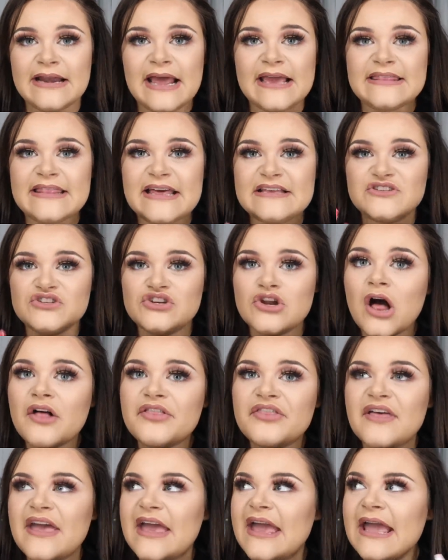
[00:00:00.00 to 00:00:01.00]
Like, there's
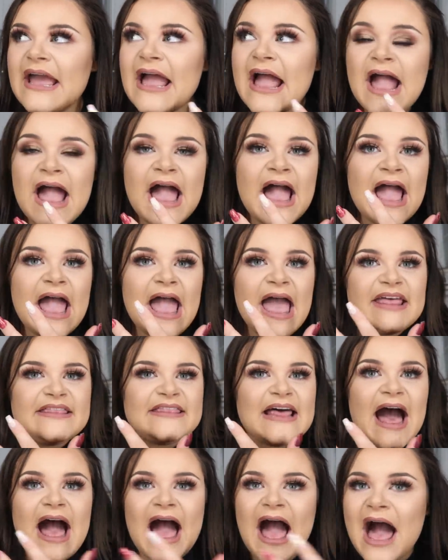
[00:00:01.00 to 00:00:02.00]
nothing that